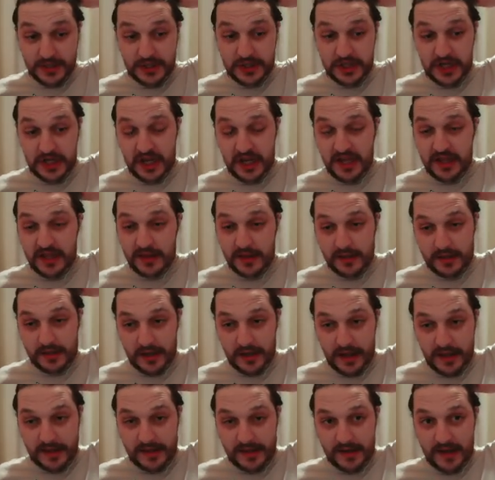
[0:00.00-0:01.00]
Jeez, this
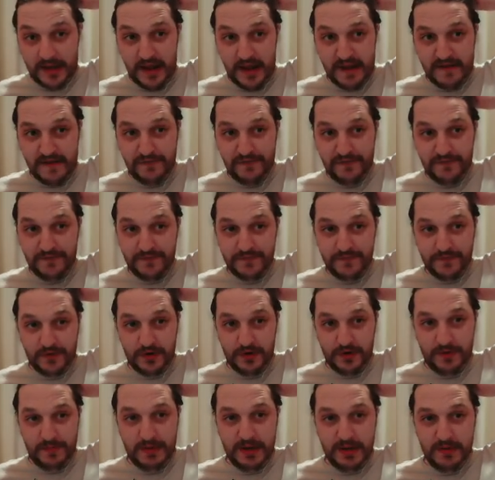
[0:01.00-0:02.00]
guy's life
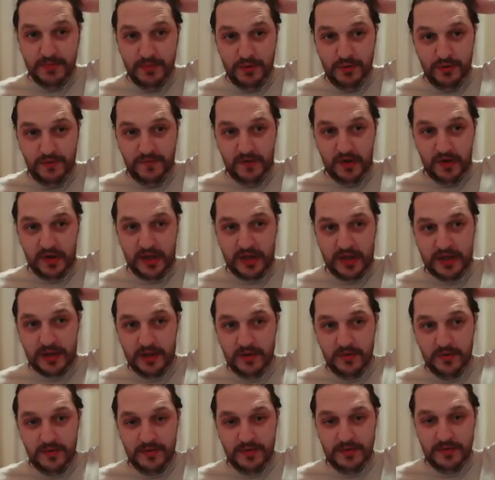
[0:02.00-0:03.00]
could have been a movie on its
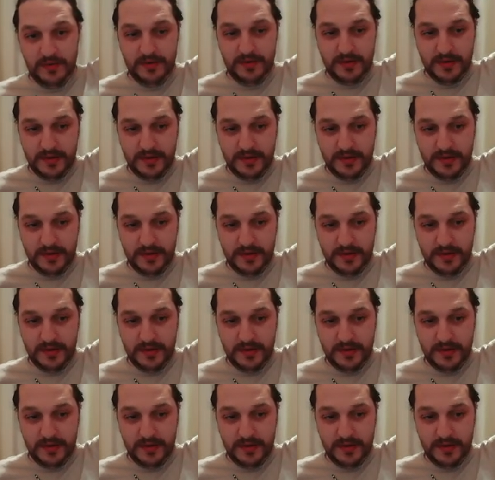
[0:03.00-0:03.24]
own.